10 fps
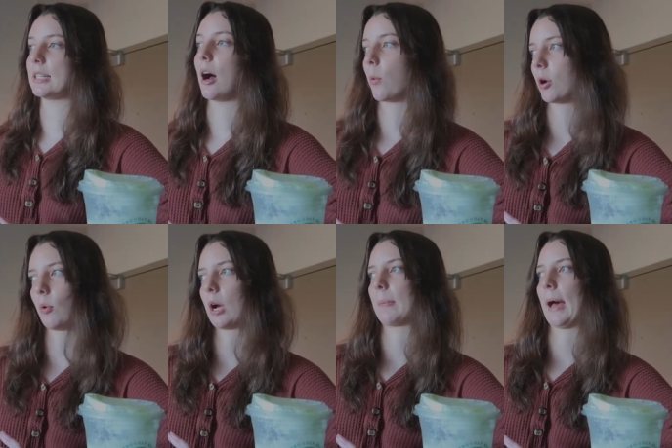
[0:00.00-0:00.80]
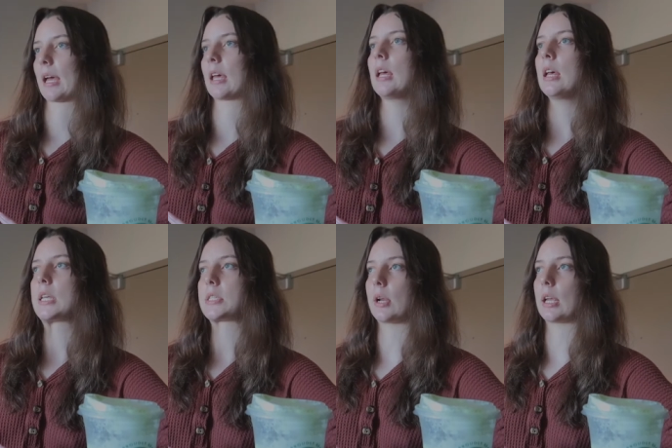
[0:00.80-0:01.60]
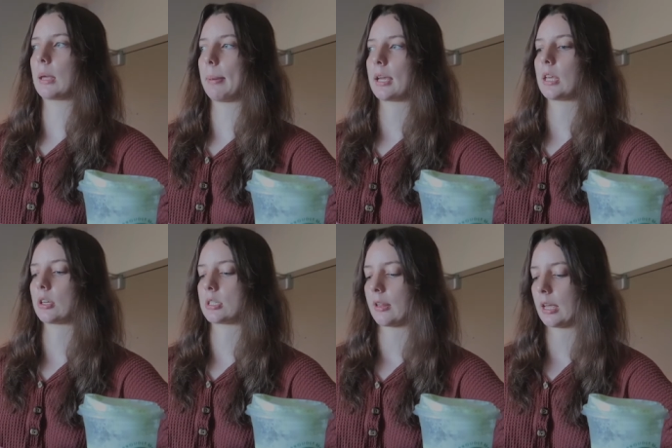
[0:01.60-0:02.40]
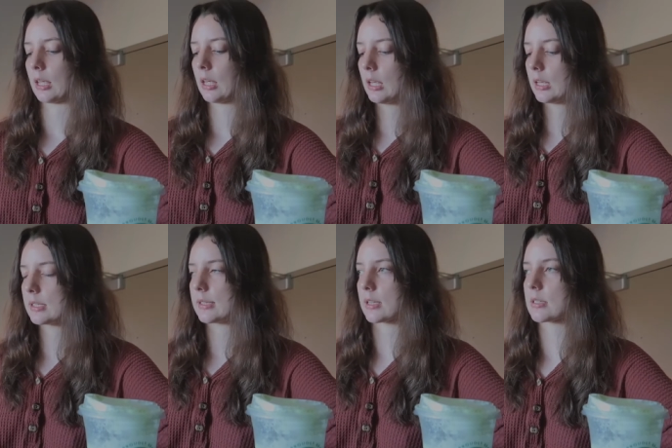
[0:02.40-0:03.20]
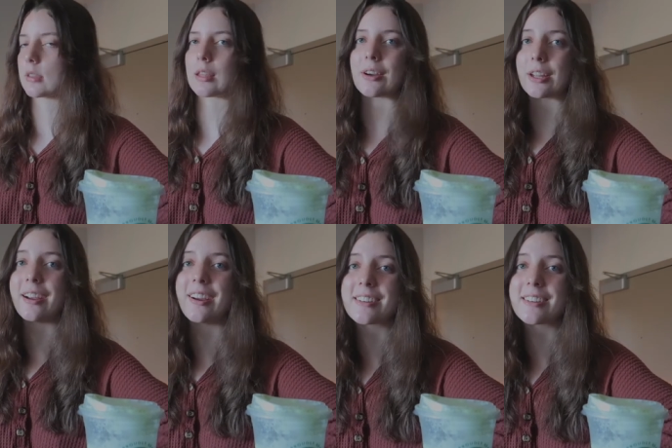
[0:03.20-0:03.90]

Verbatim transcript: not want to walk back. So I didn't get back here until like 6.30